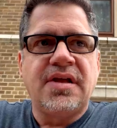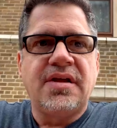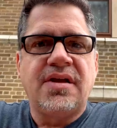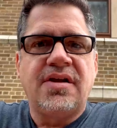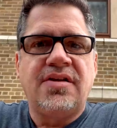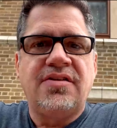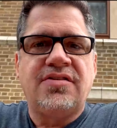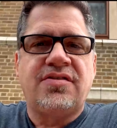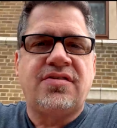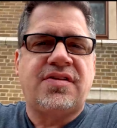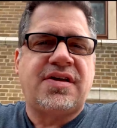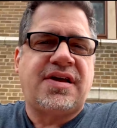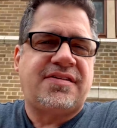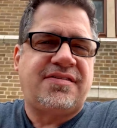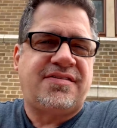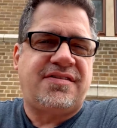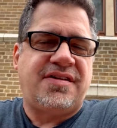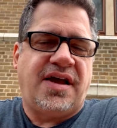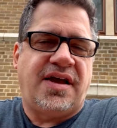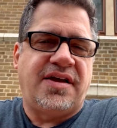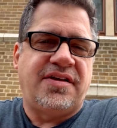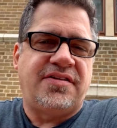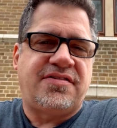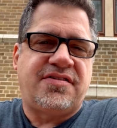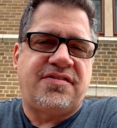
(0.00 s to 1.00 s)
So that's
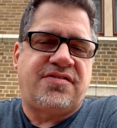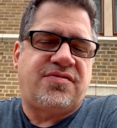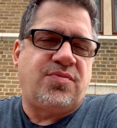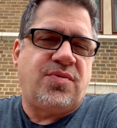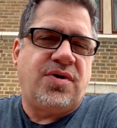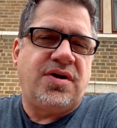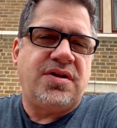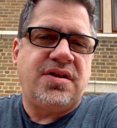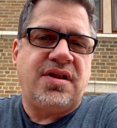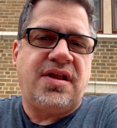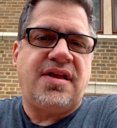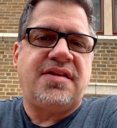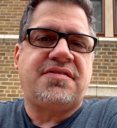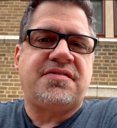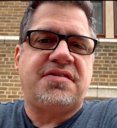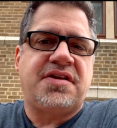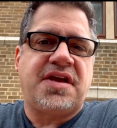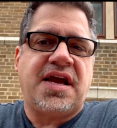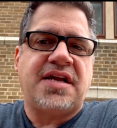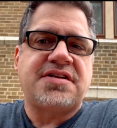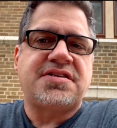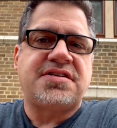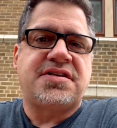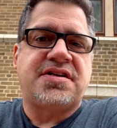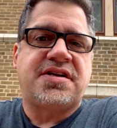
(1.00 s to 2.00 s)
nice. It's one less
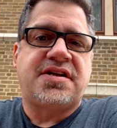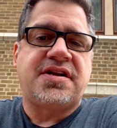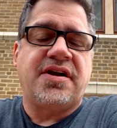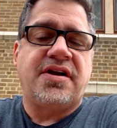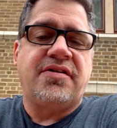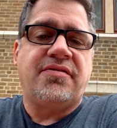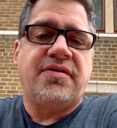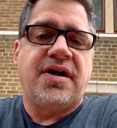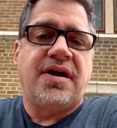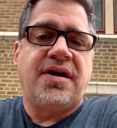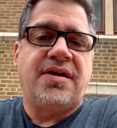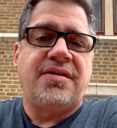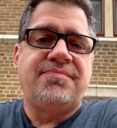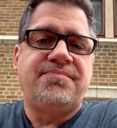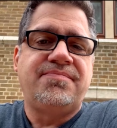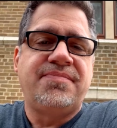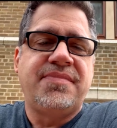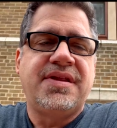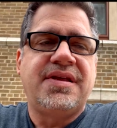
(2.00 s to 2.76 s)
gadget to carry around.